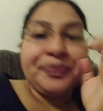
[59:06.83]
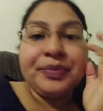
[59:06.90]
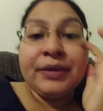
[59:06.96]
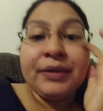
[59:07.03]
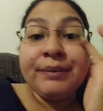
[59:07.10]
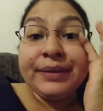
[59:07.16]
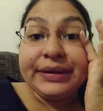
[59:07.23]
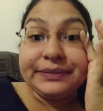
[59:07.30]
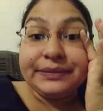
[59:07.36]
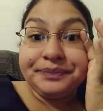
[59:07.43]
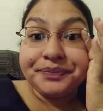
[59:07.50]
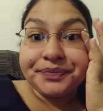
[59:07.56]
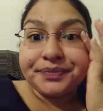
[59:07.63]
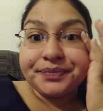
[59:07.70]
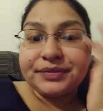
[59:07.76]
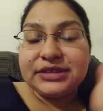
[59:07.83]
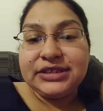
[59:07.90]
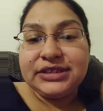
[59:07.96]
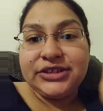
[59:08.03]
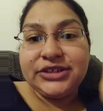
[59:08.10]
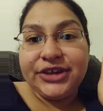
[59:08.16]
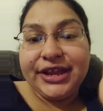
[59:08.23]
But,
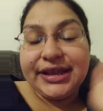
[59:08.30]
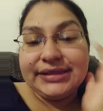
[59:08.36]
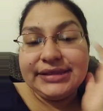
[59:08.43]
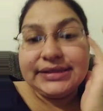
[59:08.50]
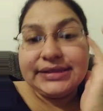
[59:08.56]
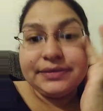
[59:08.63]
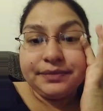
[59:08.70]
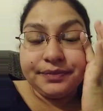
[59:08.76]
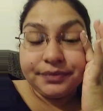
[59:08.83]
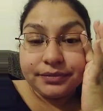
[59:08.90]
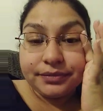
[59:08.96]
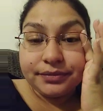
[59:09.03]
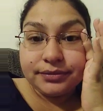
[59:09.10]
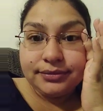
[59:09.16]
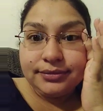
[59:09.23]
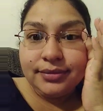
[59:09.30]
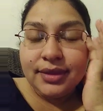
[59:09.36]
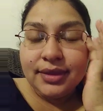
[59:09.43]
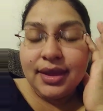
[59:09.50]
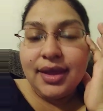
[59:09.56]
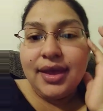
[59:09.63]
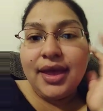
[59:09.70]
sorry guys.
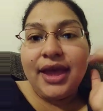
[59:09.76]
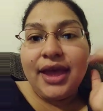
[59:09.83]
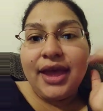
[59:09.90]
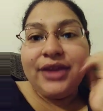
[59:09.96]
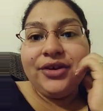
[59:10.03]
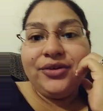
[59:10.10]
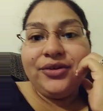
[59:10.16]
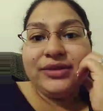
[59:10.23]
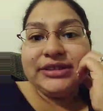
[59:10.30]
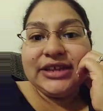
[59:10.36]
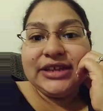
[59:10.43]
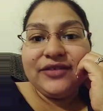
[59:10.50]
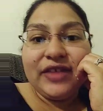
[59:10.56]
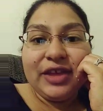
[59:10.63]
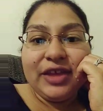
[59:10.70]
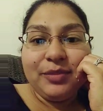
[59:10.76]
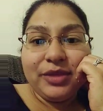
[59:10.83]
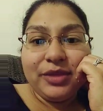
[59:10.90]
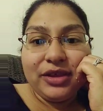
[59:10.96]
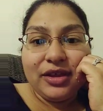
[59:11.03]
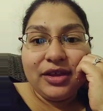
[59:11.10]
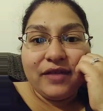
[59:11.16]
I know one day if I keep
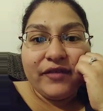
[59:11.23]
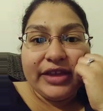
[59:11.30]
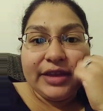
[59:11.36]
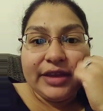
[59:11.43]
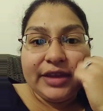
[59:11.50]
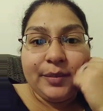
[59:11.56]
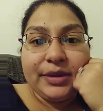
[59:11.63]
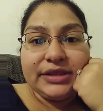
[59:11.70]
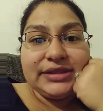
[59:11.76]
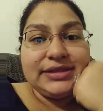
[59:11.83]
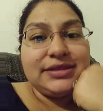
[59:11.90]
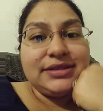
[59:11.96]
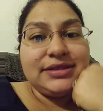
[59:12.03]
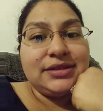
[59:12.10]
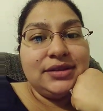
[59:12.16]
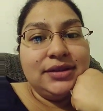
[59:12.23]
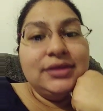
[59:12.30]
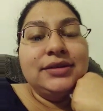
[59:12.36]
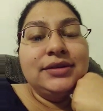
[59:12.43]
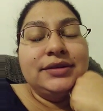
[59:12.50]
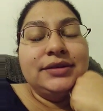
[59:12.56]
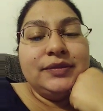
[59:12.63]
looking I'll find it, but
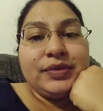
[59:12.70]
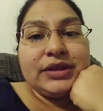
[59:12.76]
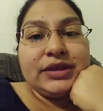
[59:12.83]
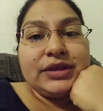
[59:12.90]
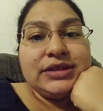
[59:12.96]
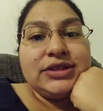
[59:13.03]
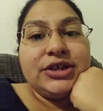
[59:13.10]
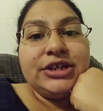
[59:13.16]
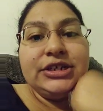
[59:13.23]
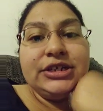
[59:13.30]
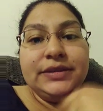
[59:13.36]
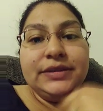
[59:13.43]
it's hard.